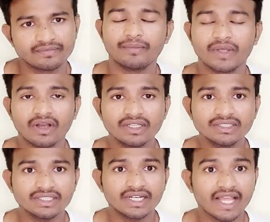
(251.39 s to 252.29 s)

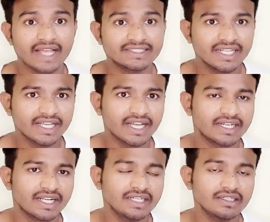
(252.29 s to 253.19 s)
because that acidic
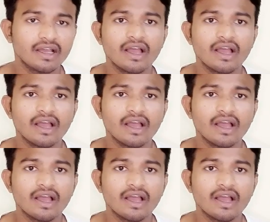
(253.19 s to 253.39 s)
content